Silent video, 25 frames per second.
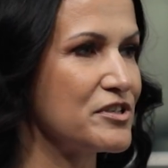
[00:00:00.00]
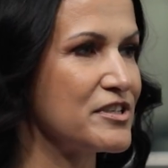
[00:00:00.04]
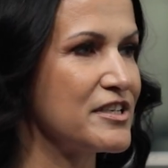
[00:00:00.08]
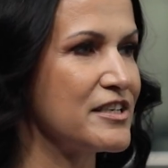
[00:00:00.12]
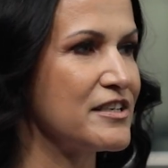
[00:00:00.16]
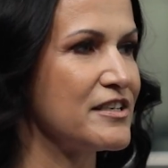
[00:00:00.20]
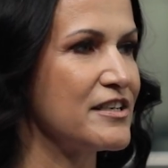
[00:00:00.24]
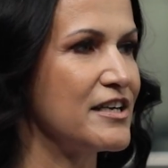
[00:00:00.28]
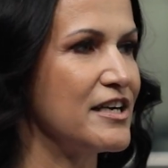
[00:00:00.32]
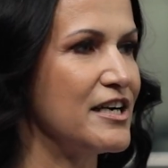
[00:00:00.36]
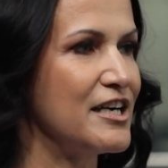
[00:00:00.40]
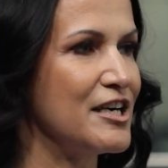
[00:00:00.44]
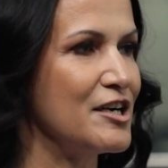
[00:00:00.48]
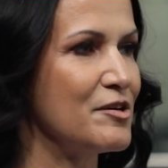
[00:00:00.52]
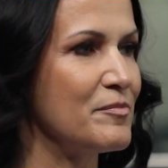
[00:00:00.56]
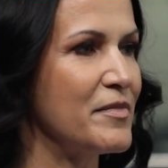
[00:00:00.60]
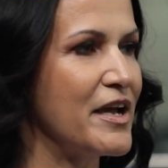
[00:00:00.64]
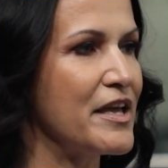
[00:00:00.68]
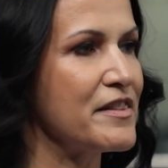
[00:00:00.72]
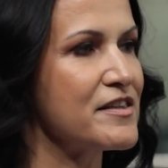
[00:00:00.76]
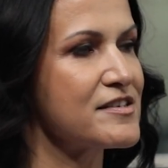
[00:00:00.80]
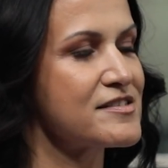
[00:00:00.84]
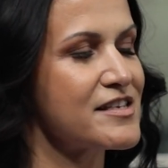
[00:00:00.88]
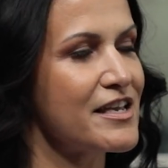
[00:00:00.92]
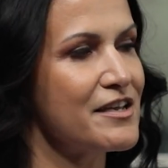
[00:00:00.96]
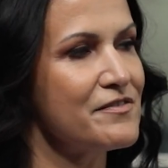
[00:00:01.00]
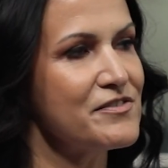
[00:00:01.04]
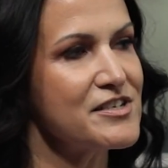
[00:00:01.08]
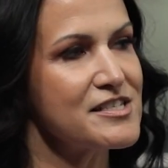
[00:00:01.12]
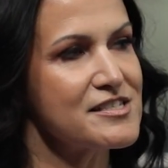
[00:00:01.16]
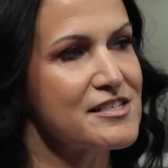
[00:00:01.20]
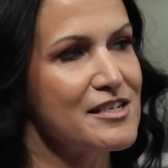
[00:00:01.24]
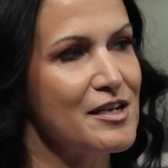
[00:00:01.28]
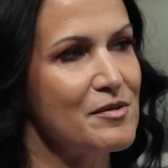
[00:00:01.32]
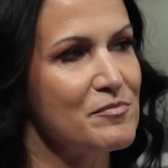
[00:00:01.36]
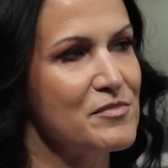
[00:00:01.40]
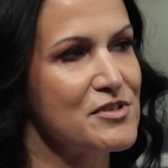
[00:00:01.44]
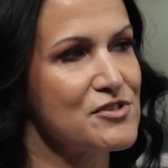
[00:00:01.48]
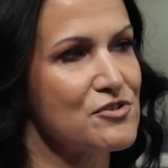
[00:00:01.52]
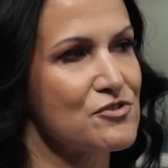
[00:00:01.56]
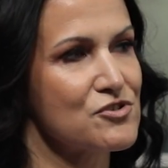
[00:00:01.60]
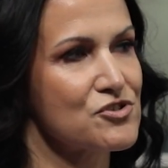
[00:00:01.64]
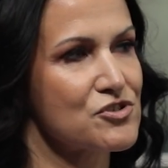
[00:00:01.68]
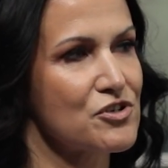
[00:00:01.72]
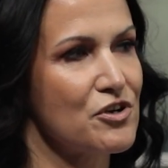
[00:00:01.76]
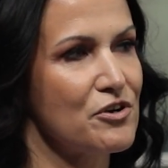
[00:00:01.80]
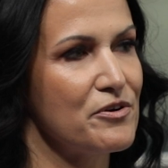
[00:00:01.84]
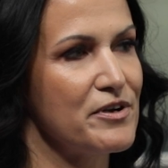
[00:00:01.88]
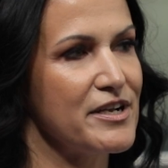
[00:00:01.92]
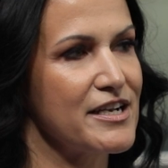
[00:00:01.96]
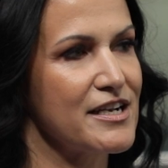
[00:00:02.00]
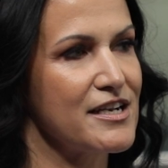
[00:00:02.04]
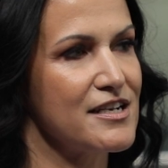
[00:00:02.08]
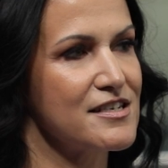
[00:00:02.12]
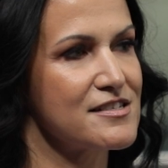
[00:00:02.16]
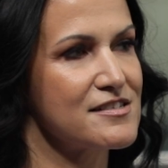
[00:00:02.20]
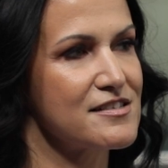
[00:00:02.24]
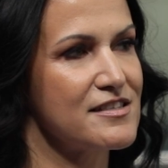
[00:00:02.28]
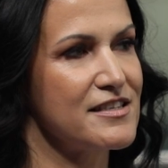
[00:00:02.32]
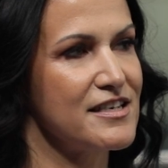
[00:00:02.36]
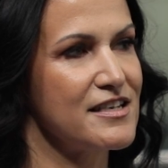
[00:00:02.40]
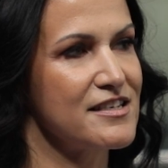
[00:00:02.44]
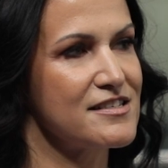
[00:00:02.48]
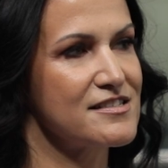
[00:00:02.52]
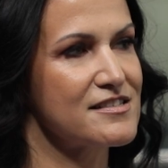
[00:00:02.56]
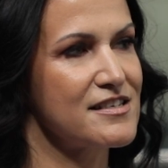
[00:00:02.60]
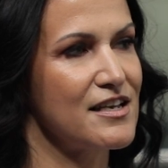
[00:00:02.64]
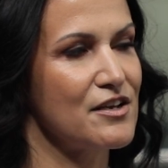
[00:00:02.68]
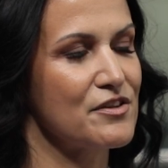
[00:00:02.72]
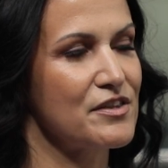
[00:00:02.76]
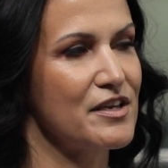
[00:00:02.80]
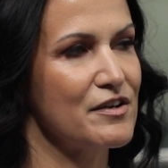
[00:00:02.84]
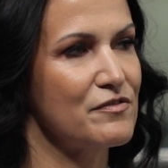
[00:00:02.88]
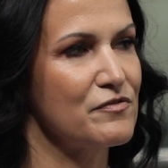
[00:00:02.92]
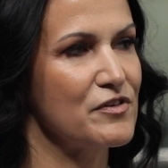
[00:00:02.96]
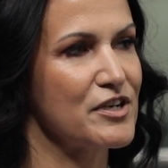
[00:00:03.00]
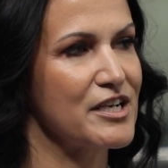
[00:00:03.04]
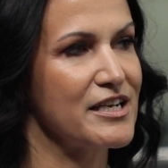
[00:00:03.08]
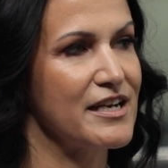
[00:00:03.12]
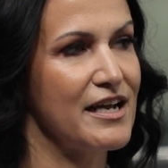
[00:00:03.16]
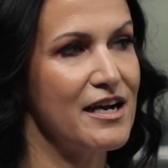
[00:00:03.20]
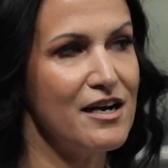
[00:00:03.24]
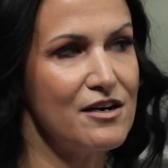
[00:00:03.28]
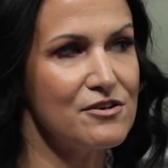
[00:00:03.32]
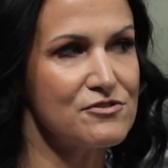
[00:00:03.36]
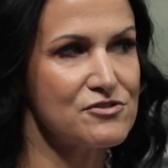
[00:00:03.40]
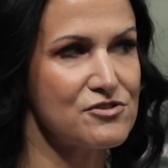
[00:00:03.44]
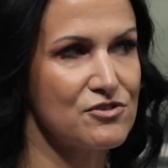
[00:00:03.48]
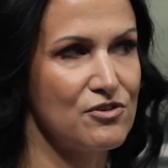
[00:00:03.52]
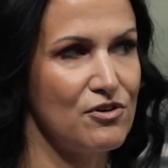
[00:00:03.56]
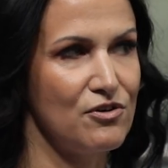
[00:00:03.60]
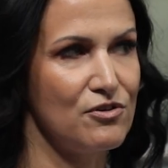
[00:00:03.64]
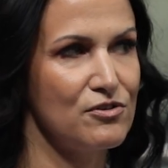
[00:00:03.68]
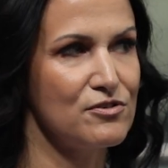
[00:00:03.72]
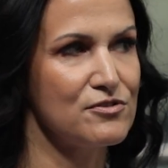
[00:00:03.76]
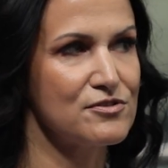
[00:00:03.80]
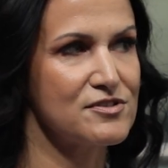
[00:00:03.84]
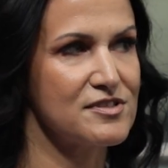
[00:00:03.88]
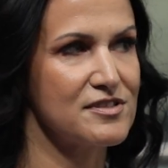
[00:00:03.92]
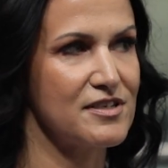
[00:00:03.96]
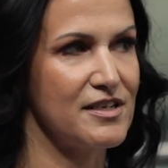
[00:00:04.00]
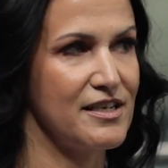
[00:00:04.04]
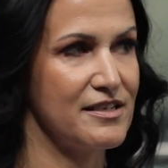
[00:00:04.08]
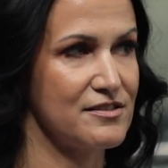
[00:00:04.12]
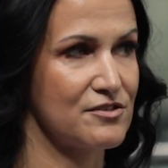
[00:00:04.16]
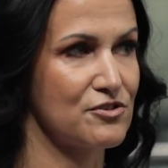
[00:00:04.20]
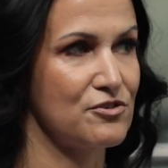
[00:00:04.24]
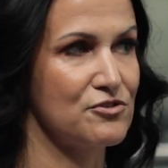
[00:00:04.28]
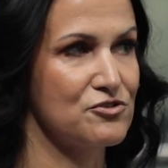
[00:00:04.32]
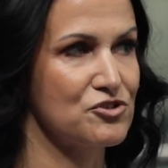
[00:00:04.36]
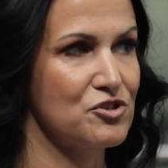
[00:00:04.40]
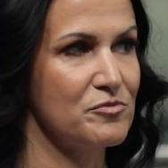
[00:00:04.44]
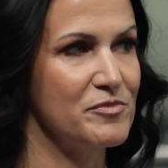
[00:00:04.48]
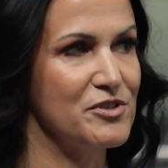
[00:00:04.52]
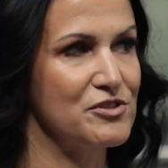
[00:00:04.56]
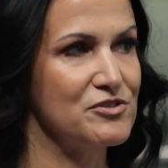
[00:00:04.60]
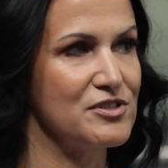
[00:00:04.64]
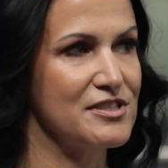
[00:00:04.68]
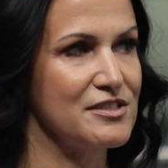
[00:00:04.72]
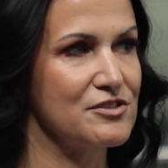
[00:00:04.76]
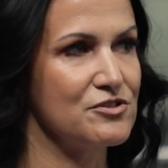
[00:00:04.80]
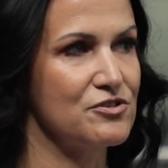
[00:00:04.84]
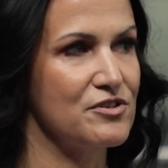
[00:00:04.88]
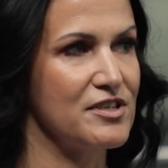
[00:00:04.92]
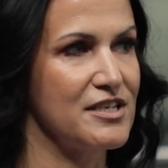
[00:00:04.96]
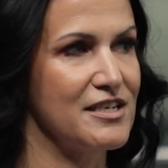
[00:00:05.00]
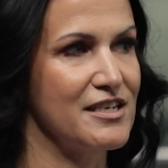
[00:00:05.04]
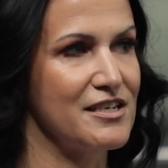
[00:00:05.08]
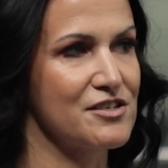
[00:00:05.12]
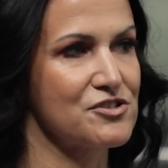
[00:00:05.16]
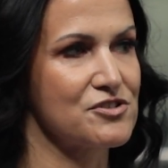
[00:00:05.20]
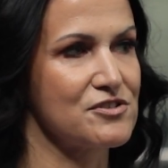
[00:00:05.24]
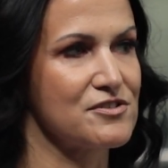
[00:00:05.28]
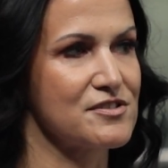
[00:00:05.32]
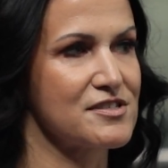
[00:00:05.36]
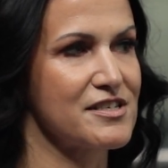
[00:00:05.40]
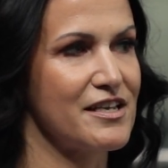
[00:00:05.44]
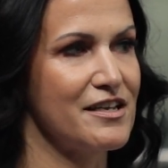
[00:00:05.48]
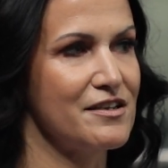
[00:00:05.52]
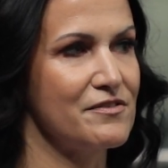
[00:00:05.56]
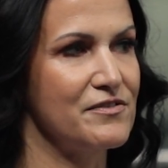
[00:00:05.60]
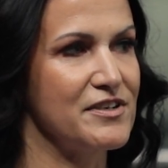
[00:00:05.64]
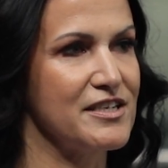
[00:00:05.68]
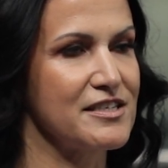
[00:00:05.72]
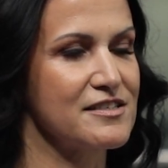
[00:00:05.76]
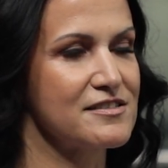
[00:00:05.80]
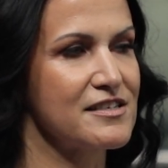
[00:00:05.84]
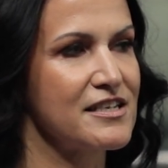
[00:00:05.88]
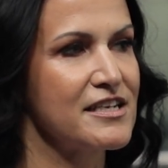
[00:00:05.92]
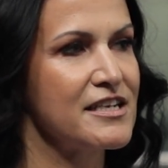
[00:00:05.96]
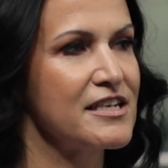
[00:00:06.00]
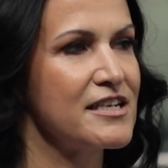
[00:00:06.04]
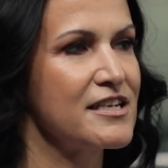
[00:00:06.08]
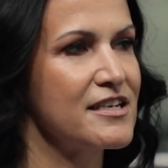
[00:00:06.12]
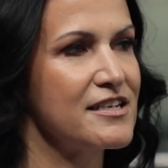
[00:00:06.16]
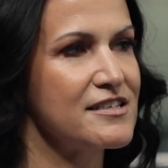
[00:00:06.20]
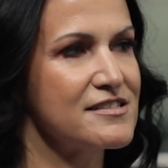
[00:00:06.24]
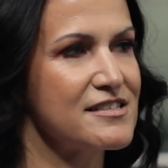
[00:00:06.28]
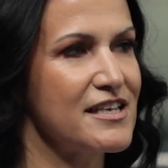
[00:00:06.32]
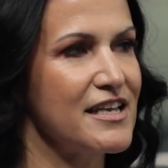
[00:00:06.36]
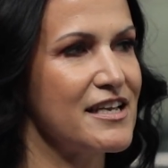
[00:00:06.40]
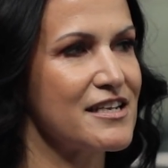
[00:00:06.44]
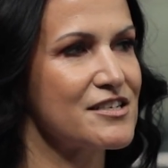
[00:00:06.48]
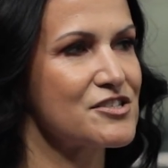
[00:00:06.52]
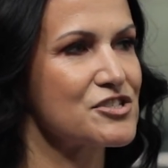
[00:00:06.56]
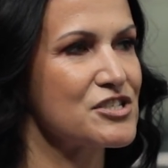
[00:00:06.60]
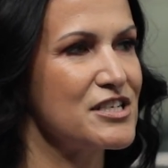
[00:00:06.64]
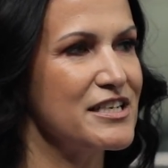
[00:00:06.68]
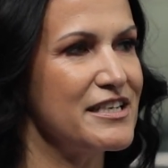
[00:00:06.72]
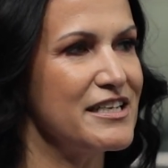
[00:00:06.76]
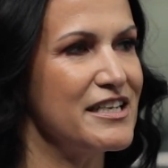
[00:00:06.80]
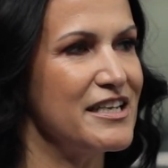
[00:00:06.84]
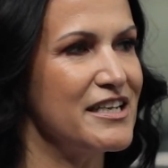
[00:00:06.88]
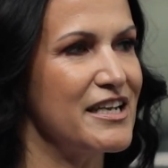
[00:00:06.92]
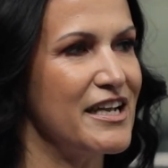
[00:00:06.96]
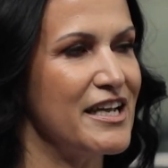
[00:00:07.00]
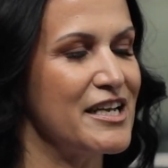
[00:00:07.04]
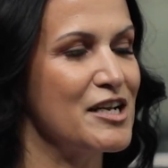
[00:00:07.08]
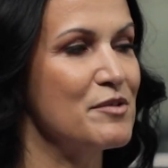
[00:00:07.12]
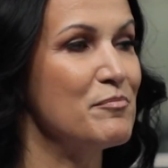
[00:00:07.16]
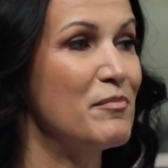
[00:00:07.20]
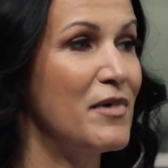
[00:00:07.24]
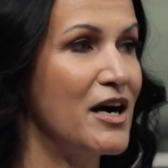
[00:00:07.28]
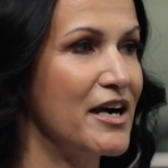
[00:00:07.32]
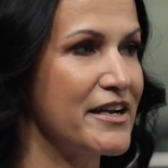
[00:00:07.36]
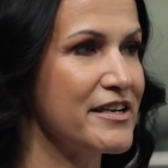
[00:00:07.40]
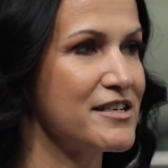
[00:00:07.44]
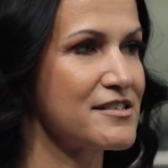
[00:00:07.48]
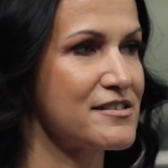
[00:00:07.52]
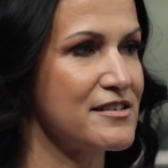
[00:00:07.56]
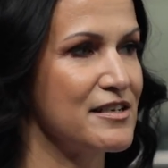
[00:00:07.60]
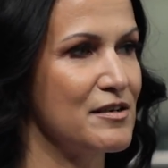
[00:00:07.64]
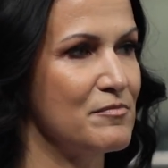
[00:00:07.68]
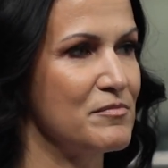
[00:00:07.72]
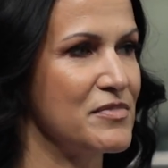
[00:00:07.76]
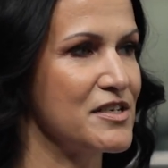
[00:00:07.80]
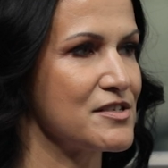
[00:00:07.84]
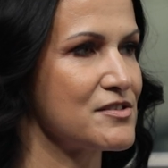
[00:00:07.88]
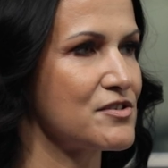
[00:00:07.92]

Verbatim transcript: Sure. Um, and the savings numbers are showing us that South African households, as contributing to the national savings, is actually at a minus number.